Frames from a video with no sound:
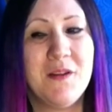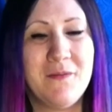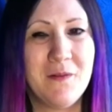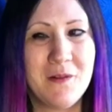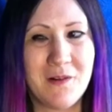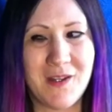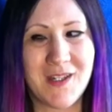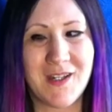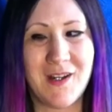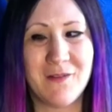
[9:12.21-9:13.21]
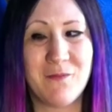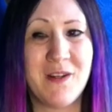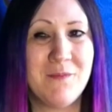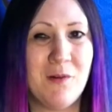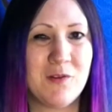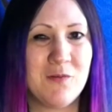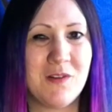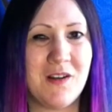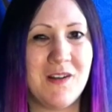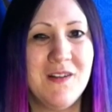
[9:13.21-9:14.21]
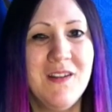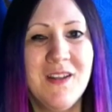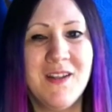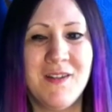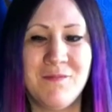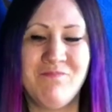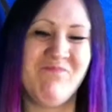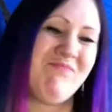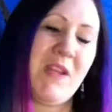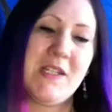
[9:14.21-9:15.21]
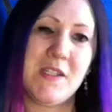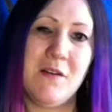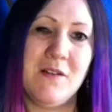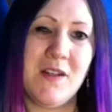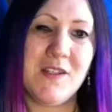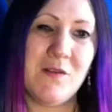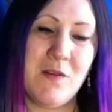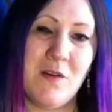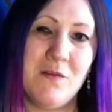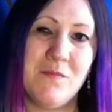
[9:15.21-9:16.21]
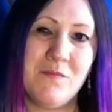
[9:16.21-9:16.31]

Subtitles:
If it would look like a kind of weird mottled colour. So I don't know.